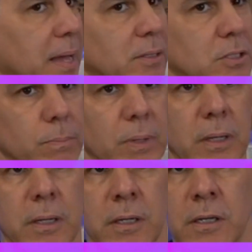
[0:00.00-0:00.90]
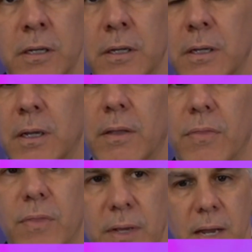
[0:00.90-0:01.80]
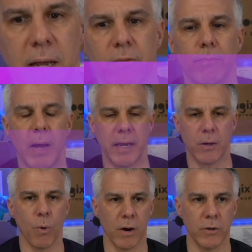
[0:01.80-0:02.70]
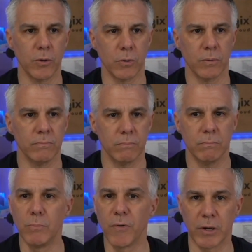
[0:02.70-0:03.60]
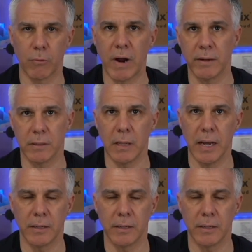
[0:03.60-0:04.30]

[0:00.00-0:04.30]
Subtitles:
to be the kind of mic where you're moving around a lot.